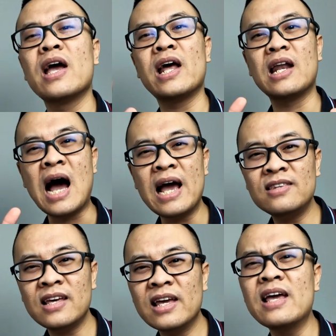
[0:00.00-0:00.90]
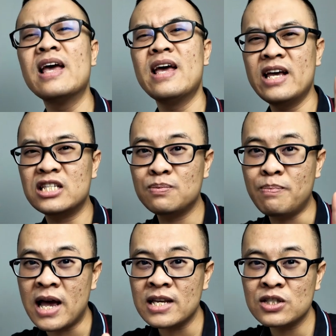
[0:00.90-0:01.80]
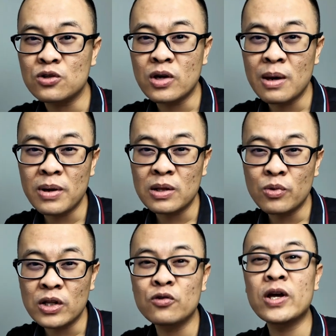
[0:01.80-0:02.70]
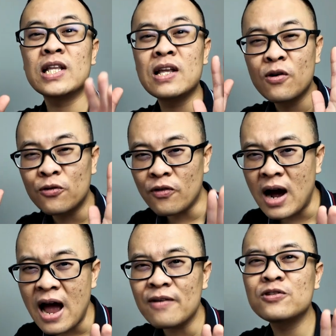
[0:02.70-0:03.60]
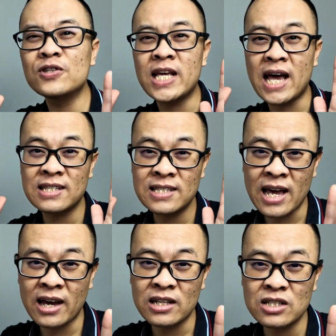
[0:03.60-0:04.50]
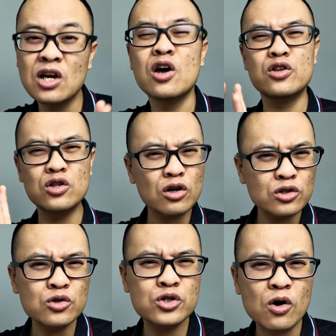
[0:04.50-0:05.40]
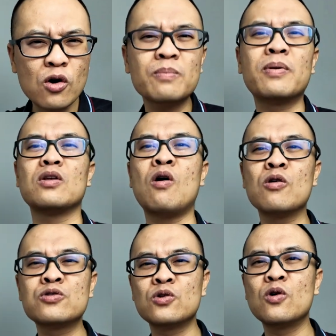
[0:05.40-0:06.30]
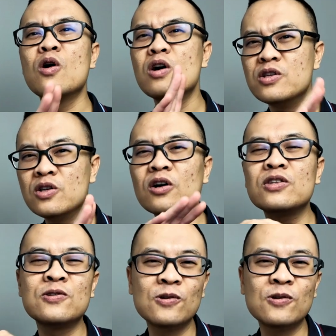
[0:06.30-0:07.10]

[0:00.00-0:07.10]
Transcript: and I think it's best to keep it between 5 to 10 seconds, not too short but also not too